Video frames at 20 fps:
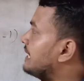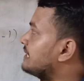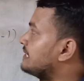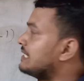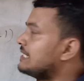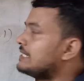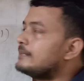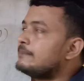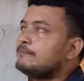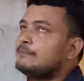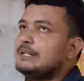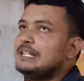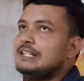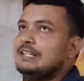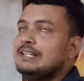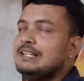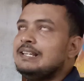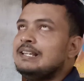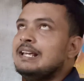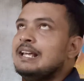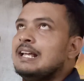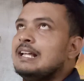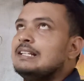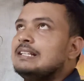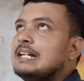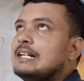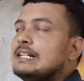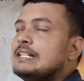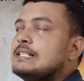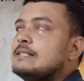s is p,
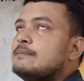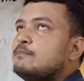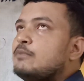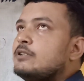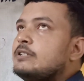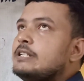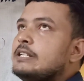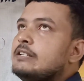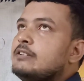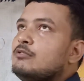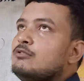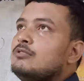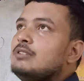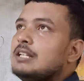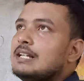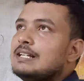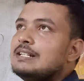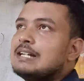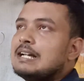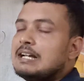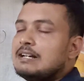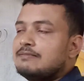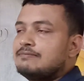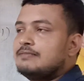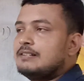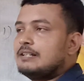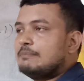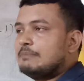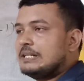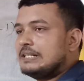that is particular
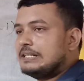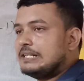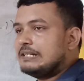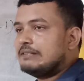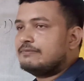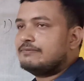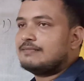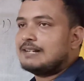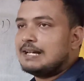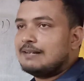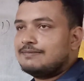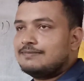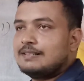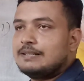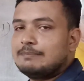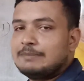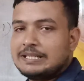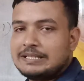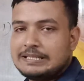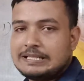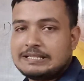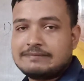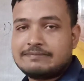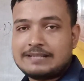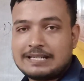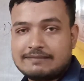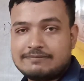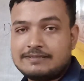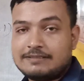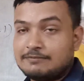
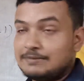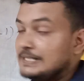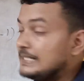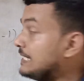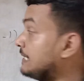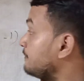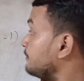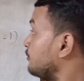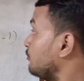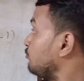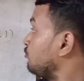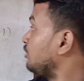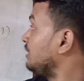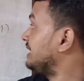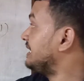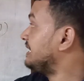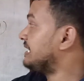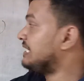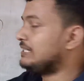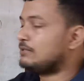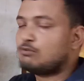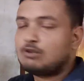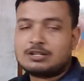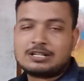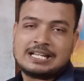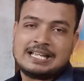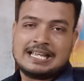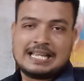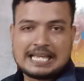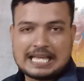affirmative. So quality is what?
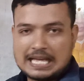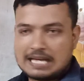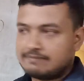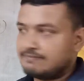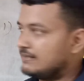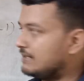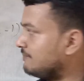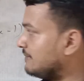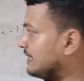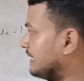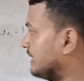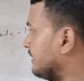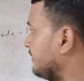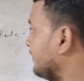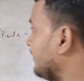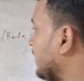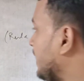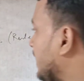Affirmative.